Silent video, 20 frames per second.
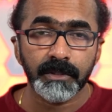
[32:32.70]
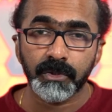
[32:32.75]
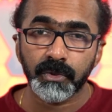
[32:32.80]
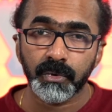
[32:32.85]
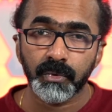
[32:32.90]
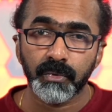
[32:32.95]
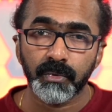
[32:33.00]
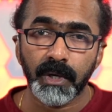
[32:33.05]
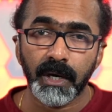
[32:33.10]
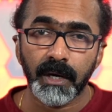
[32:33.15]

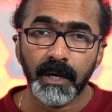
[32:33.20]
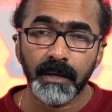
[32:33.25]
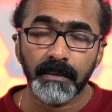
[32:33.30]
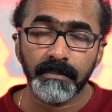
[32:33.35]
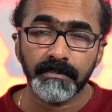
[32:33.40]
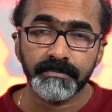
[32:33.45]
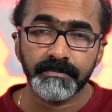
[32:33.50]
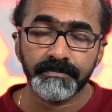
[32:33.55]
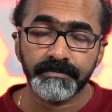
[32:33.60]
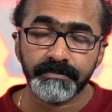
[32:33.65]
to
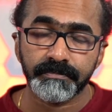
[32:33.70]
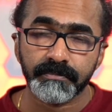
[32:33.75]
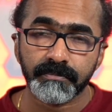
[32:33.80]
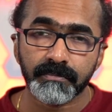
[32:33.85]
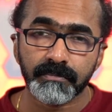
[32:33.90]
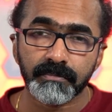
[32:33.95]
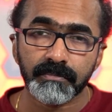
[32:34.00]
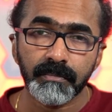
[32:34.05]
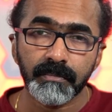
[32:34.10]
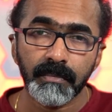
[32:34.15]

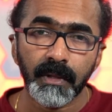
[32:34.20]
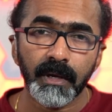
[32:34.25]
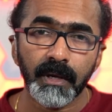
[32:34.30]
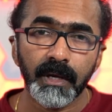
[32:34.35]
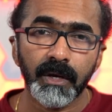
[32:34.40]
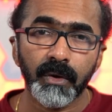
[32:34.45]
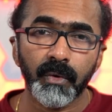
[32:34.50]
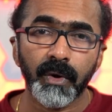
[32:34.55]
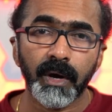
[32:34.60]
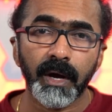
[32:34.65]

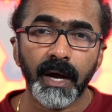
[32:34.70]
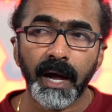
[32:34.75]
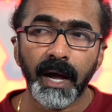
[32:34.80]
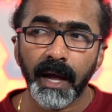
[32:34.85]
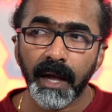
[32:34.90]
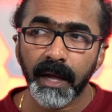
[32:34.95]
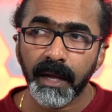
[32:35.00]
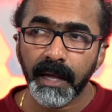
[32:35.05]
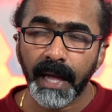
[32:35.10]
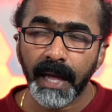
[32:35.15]

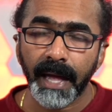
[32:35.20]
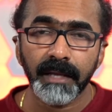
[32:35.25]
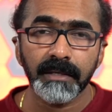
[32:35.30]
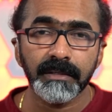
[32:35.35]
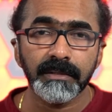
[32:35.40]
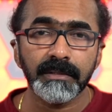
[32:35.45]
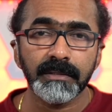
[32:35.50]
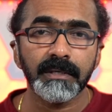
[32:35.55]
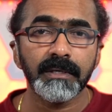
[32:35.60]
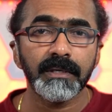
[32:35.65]

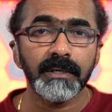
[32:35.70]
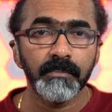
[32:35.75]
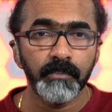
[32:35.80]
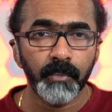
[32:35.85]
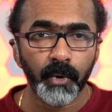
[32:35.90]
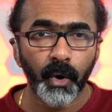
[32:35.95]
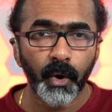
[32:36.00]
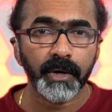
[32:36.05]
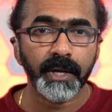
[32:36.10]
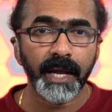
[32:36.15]
high-end
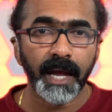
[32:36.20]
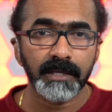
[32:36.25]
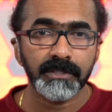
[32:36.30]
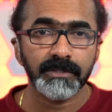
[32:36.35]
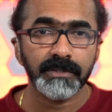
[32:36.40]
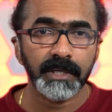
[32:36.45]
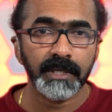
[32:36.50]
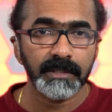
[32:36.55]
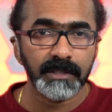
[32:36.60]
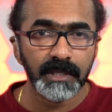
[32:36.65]

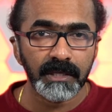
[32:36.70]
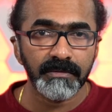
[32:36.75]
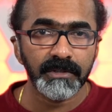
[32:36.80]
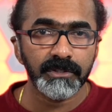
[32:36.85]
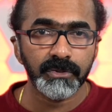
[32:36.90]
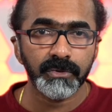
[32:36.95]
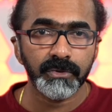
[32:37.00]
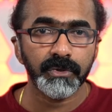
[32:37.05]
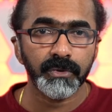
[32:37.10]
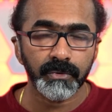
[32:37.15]
broadcasting TV
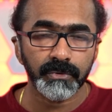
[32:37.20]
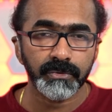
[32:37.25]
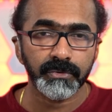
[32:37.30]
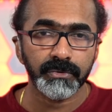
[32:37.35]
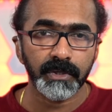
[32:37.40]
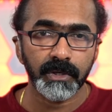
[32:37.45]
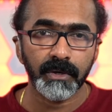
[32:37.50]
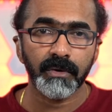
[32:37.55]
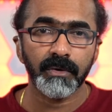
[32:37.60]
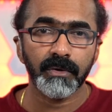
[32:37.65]

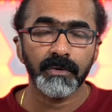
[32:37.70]
studios,